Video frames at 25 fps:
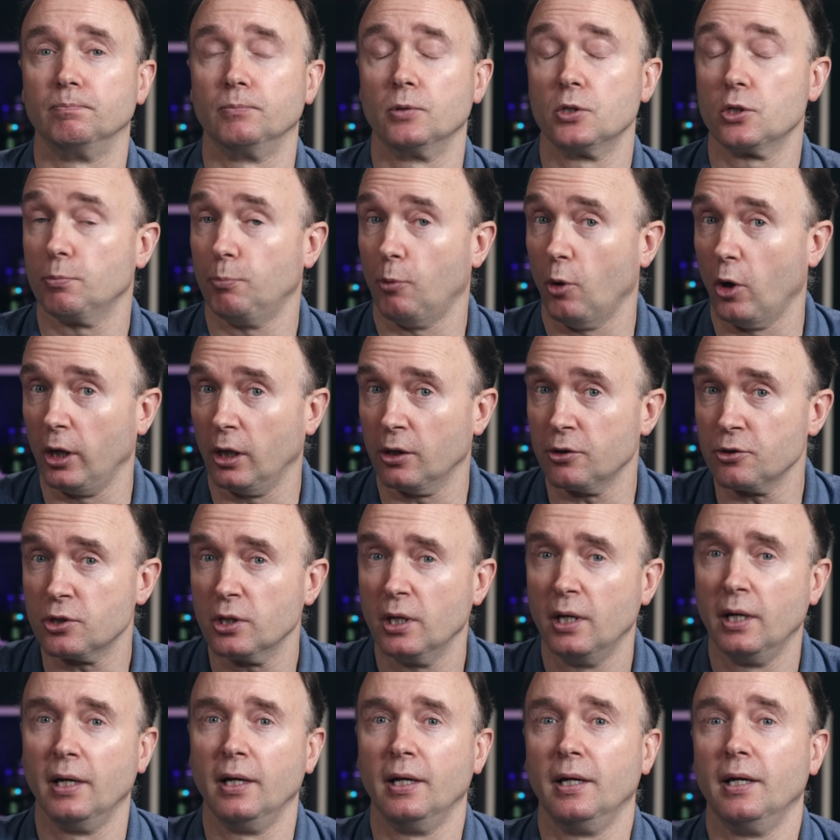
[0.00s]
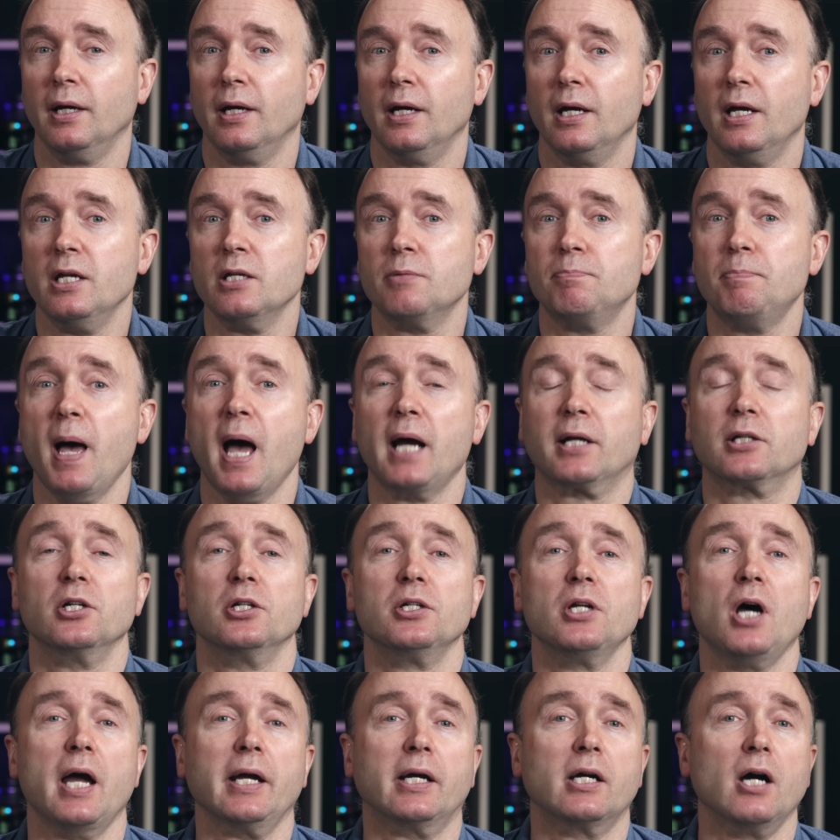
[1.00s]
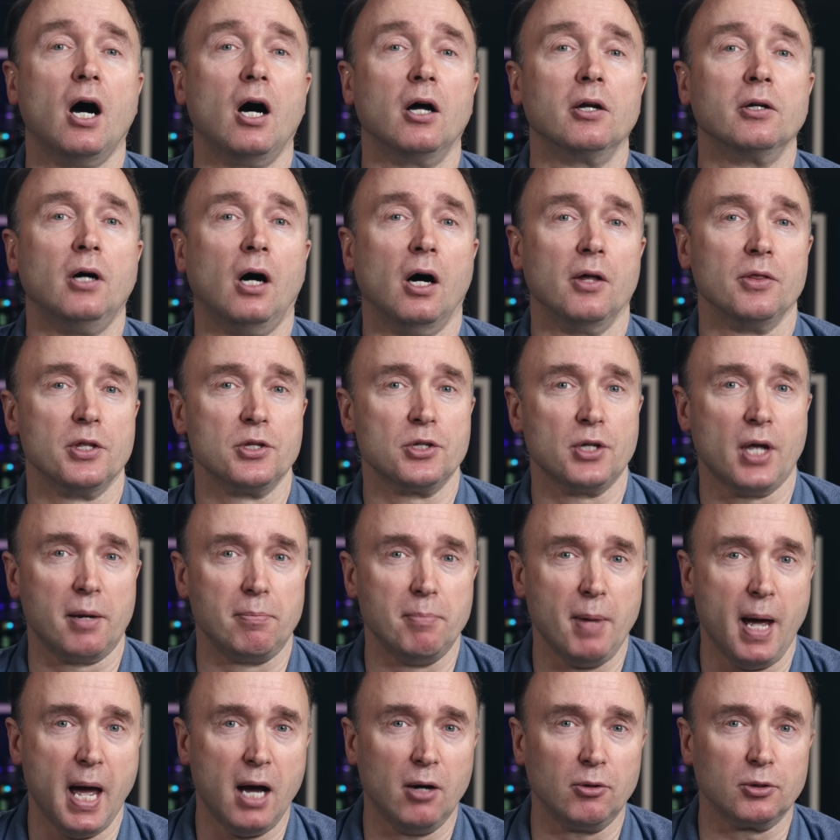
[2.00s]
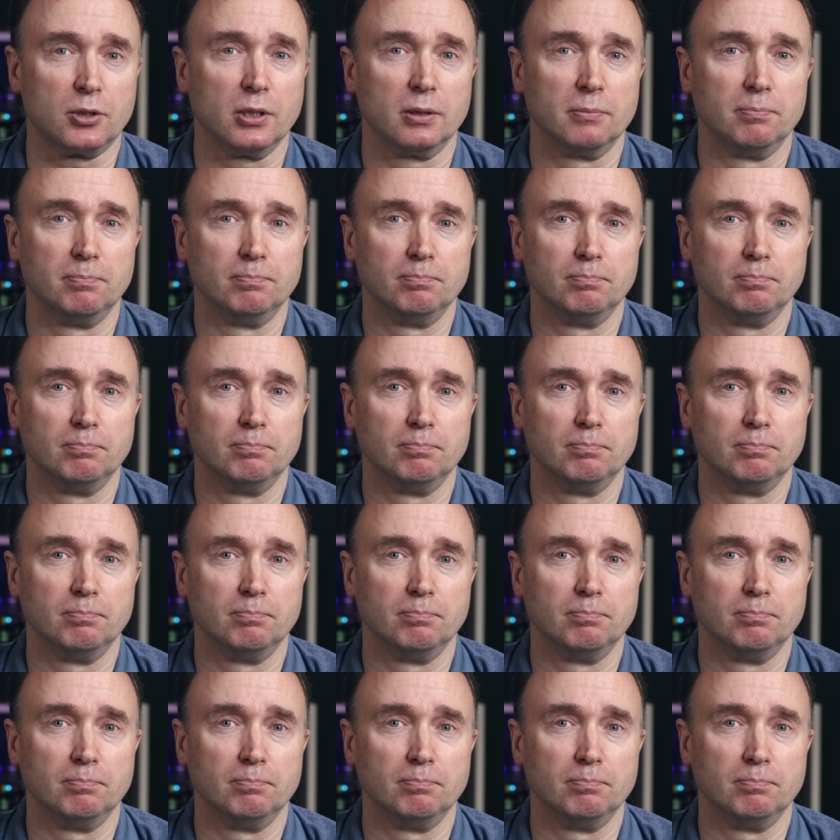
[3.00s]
Spoilers, he's back to Nikon on the Z mount.